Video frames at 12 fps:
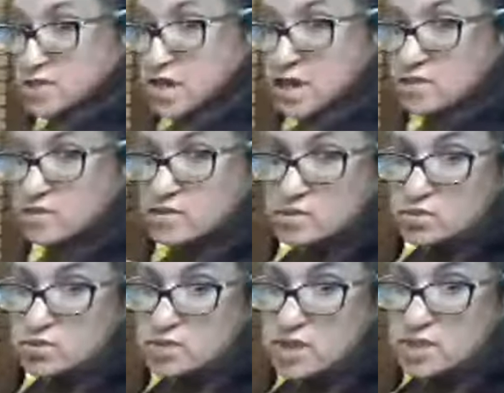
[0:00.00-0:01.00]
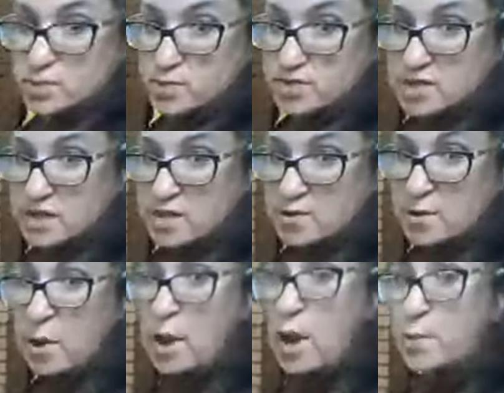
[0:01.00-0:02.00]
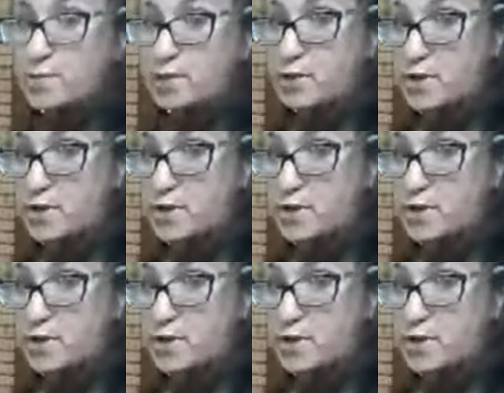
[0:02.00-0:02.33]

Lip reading: sides put together, but the